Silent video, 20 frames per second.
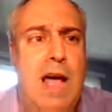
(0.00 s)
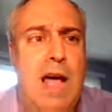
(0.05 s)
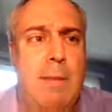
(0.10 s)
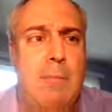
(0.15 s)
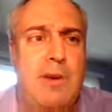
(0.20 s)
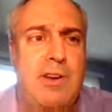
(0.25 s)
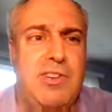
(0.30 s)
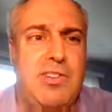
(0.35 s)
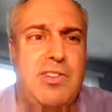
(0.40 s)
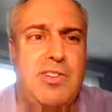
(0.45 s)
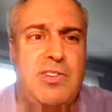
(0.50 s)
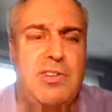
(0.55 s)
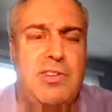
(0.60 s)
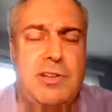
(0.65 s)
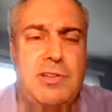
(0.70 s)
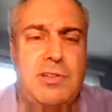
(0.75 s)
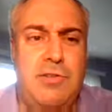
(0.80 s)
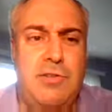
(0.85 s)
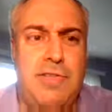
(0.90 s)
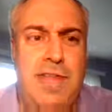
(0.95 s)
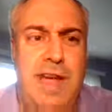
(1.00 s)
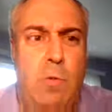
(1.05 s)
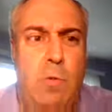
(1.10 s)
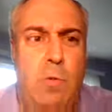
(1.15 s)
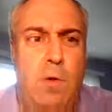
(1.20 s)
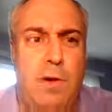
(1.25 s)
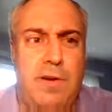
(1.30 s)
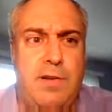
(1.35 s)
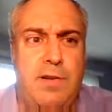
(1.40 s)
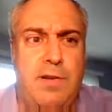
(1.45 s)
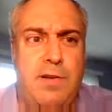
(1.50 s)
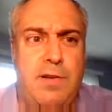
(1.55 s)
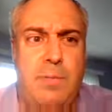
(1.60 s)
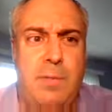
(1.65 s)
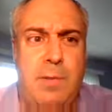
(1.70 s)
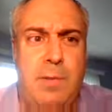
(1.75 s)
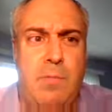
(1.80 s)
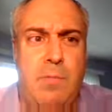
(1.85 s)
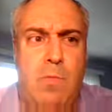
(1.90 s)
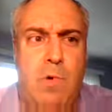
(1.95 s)
I'm going to structure that one a little
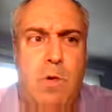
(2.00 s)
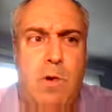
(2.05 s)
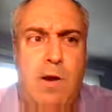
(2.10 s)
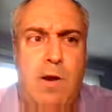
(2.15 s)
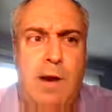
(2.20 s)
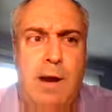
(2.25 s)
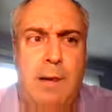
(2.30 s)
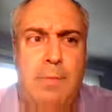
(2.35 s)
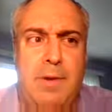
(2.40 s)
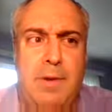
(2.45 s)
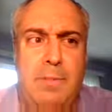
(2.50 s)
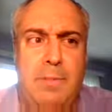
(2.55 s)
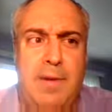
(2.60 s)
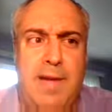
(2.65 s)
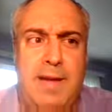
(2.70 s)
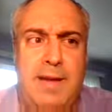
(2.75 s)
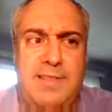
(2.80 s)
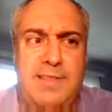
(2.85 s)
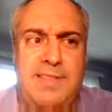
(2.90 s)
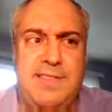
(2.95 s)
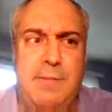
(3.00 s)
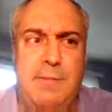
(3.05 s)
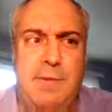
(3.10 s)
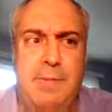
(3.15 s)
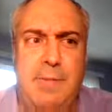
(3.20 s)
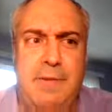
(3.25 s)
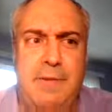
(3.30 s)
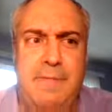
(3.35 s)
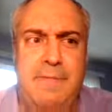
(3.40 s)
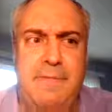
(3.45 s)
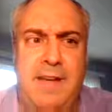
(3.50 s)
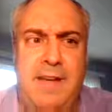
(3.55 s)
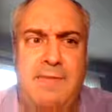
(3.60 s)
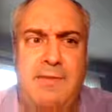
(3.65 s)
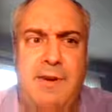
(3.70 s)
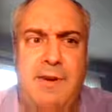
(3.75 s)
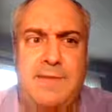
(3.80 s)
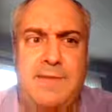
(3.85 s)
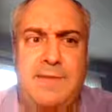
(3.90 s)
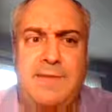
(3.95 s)
bit more. I'm going to pick some of my
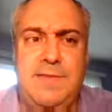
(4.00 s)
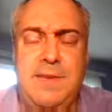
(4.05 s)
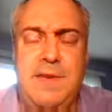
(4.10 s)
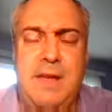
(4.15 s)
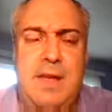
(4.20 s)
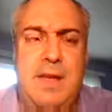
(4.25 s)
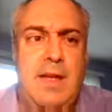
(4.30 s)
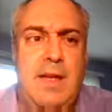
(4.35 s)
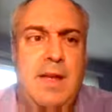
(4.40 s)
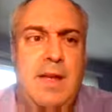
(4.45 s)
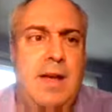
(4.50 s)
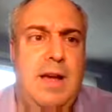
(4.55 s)
favorites,